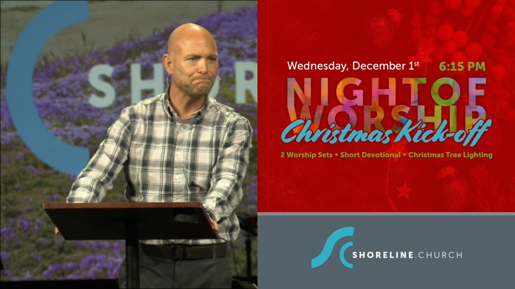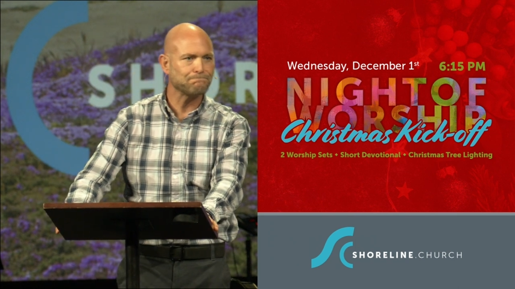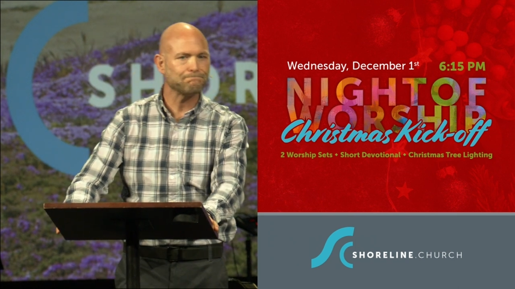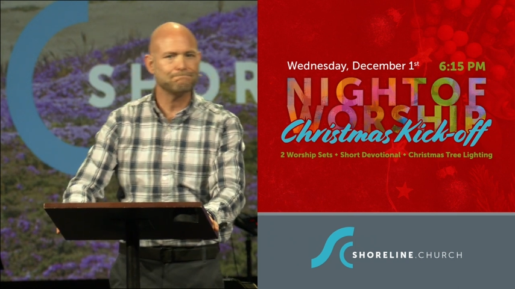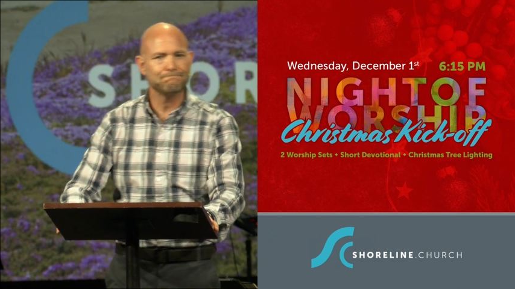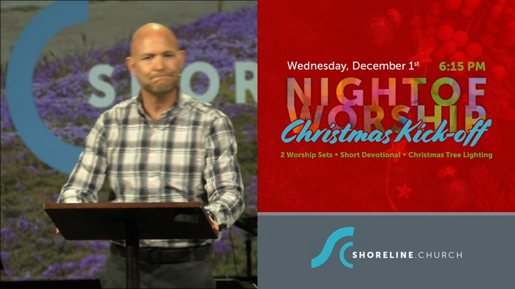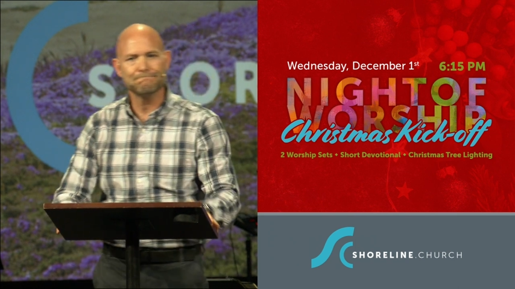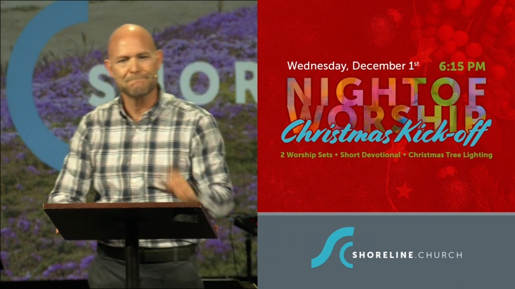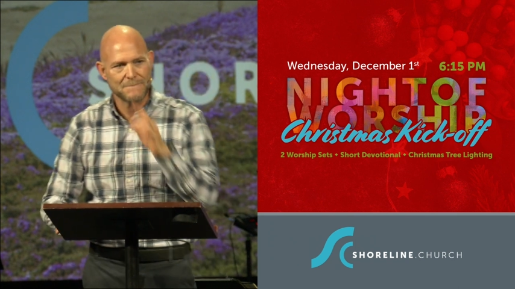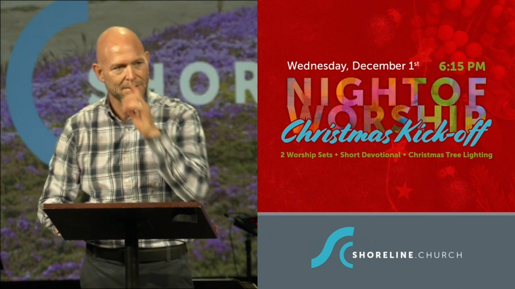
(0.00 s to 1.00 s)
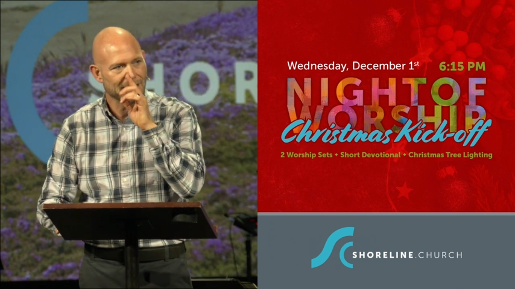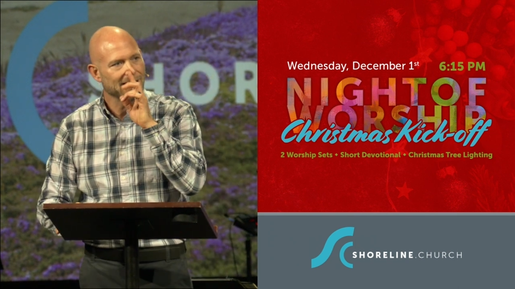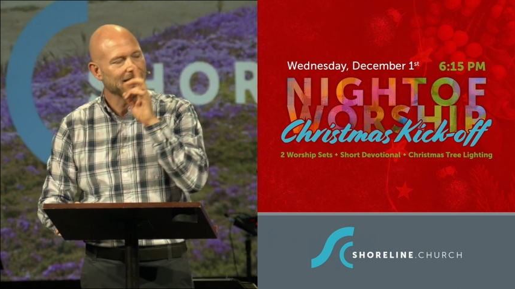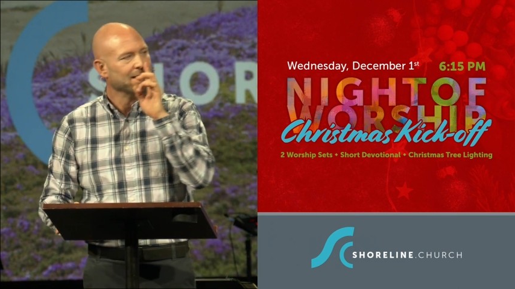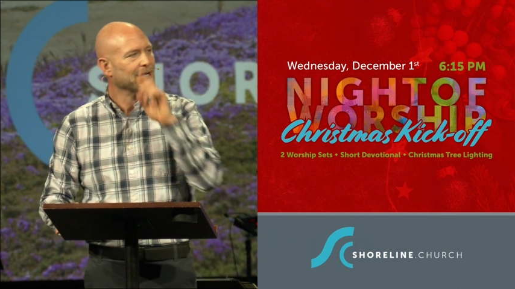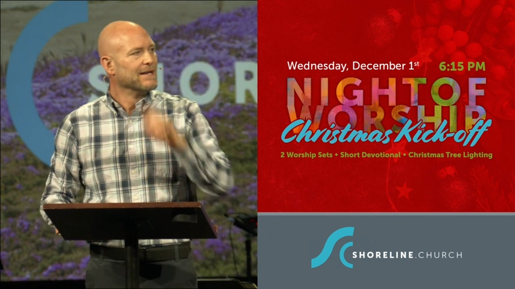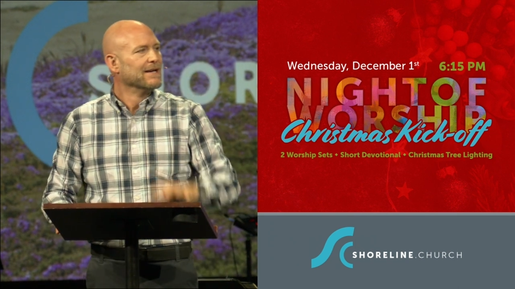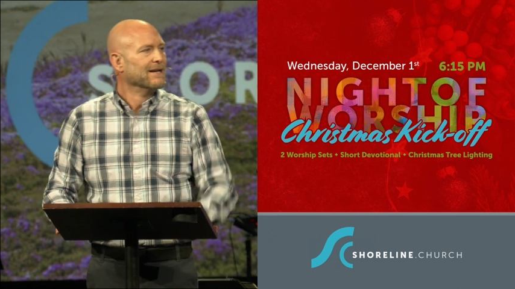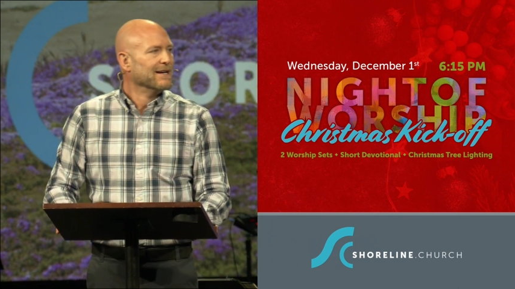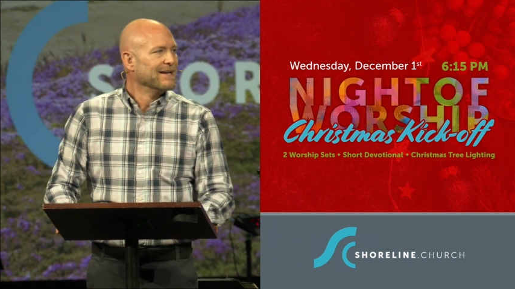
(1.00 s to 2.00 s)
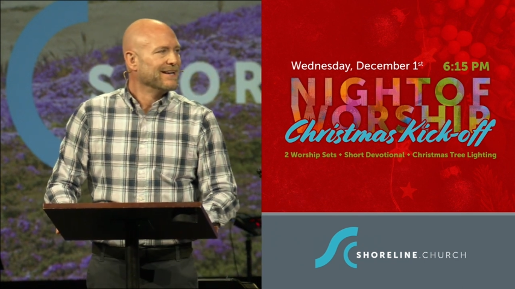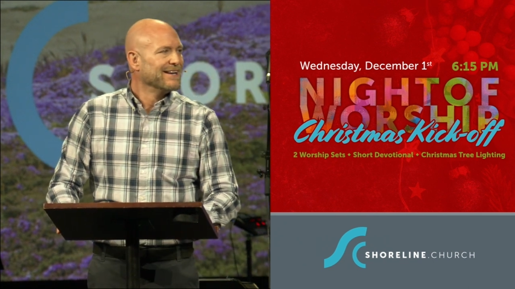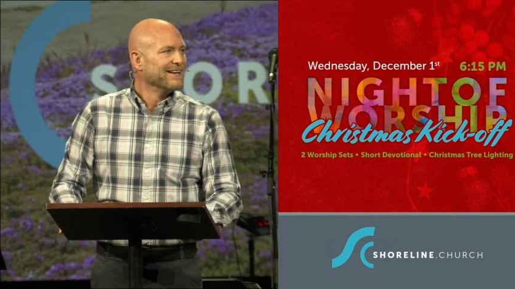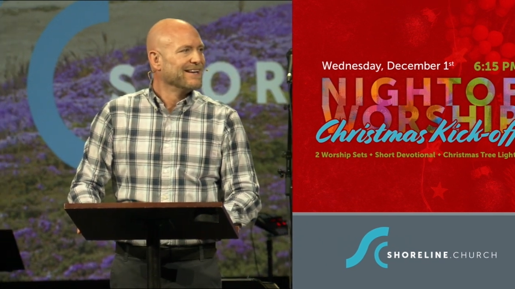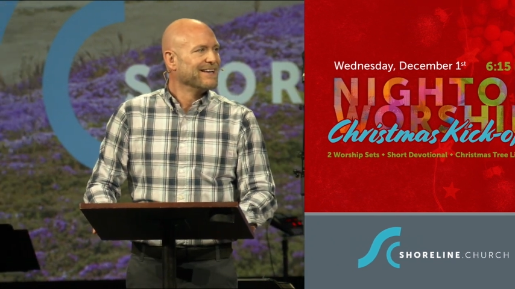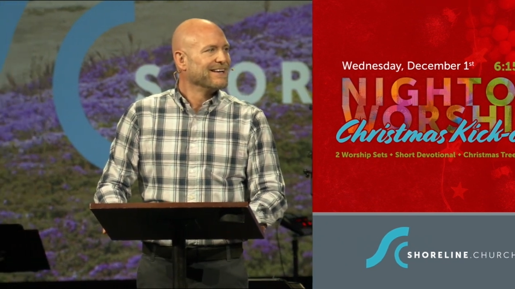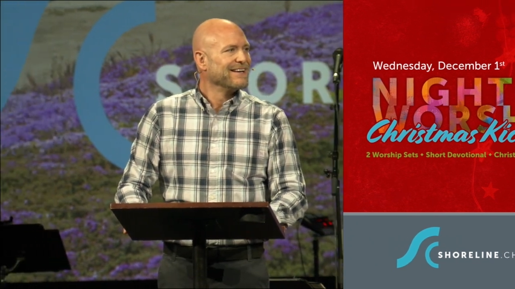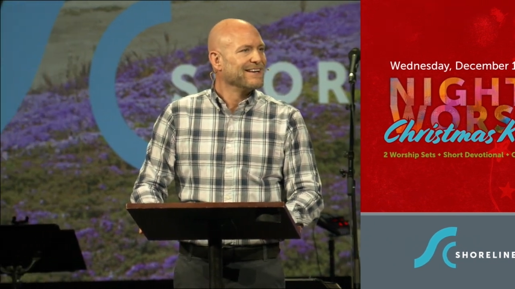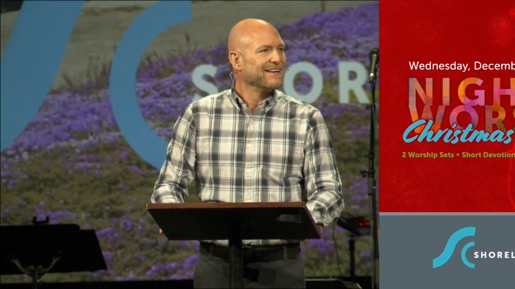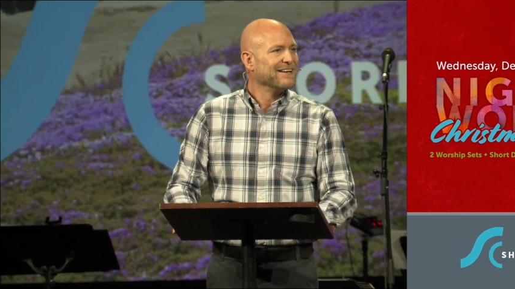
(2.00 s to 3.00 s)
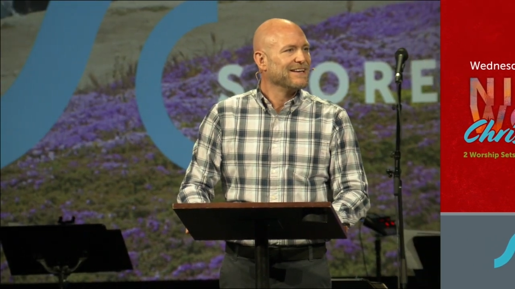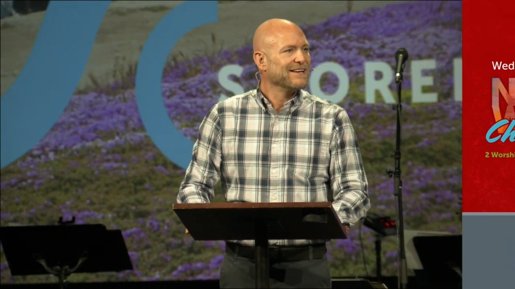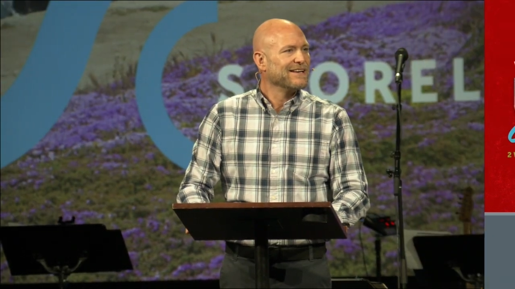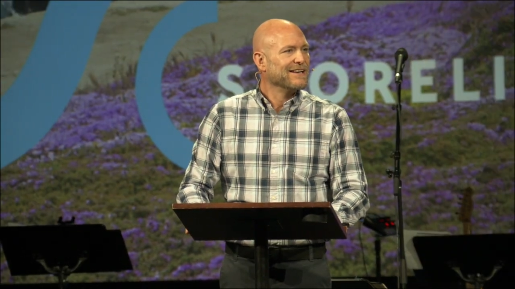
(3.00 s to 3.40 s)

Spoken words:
(no one is talking)